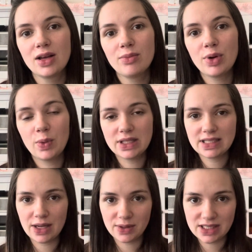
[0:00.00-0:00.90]
But once
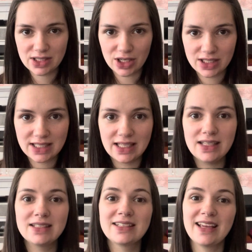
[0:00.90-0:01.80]
I would start to
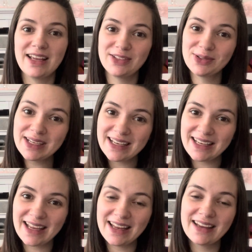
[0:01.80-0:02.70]
eat and drink
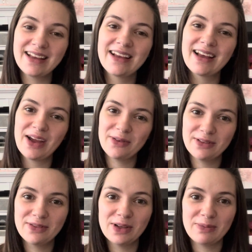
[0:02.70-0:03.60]
again, I would
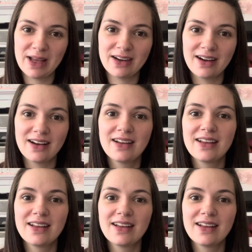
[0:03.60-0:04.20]
feel better,